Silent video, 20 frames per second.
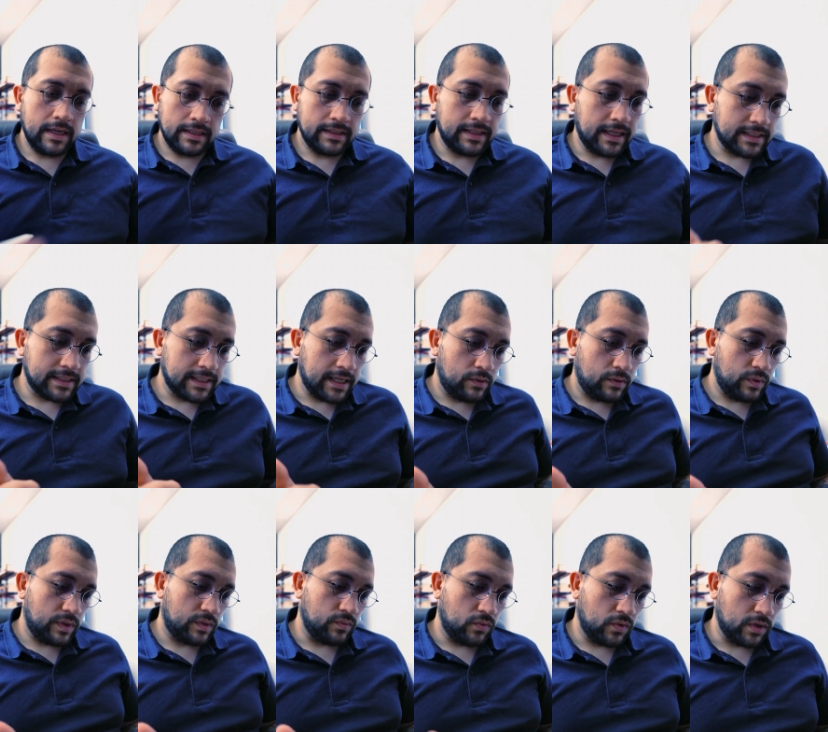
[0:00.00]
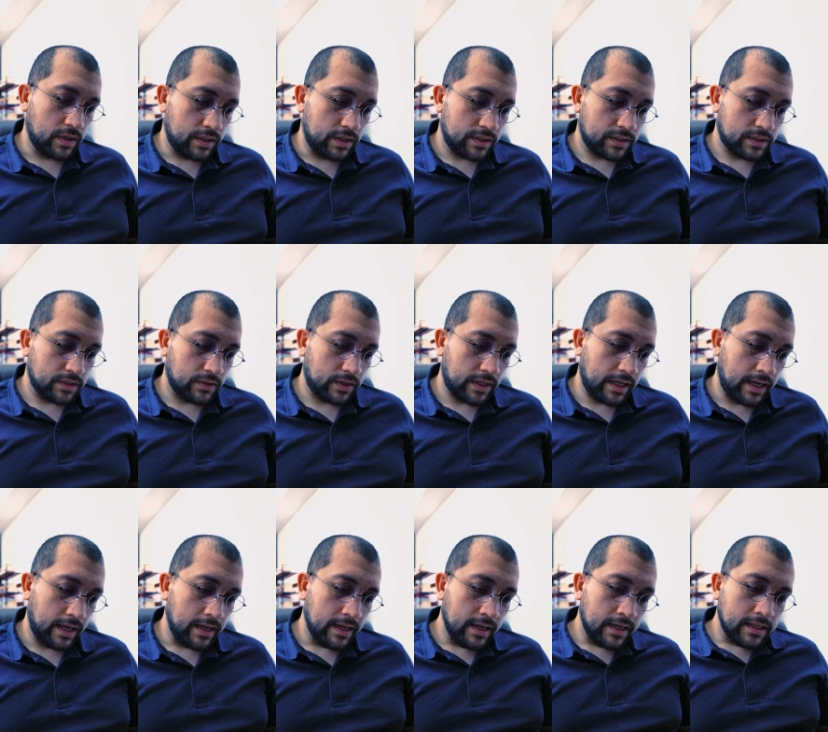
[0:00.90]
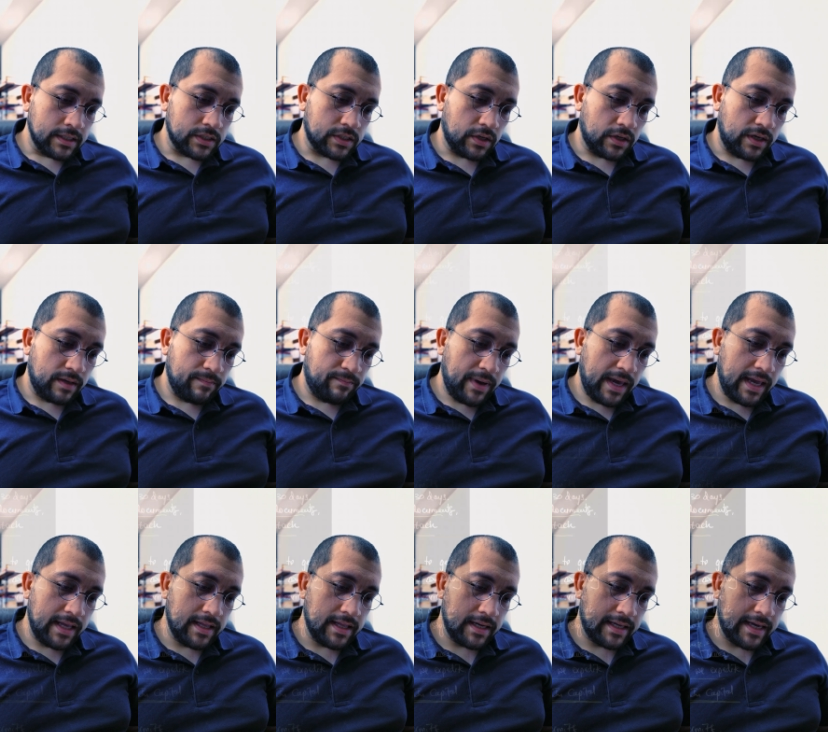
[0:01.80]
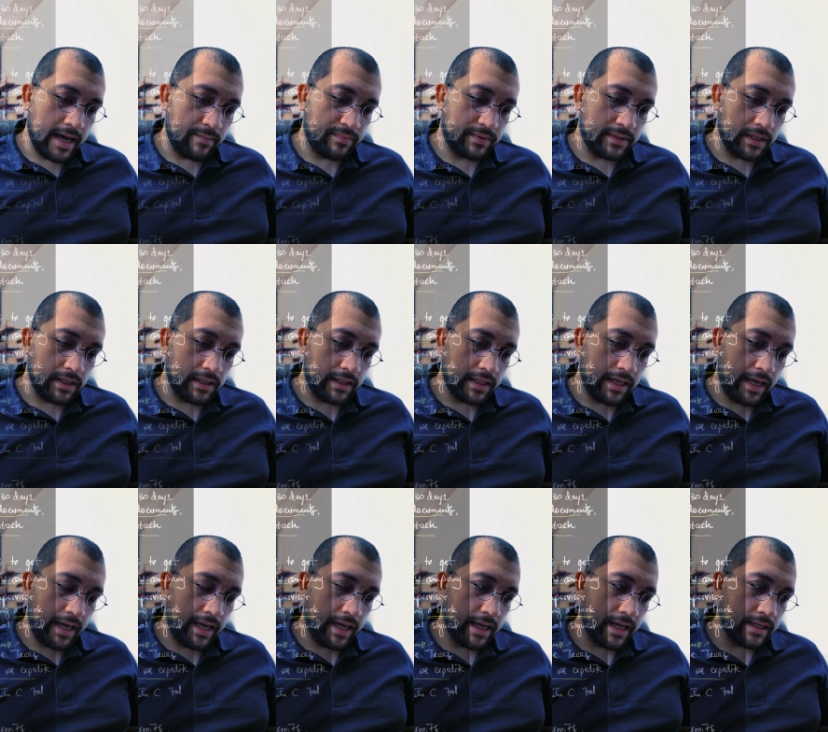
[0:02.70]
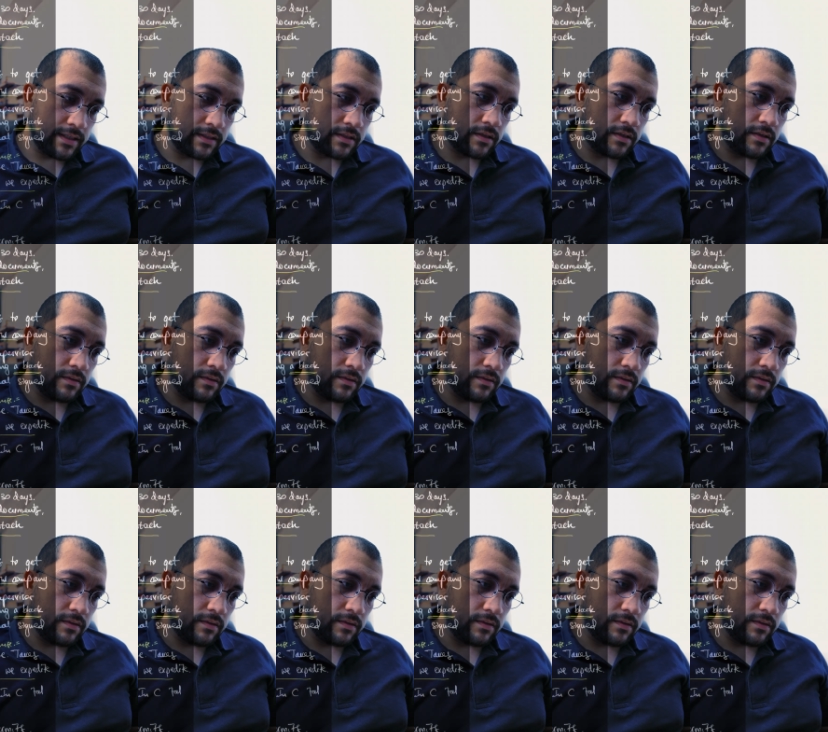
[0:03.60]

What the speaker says: That's how it works. Okay. So paid-in capital and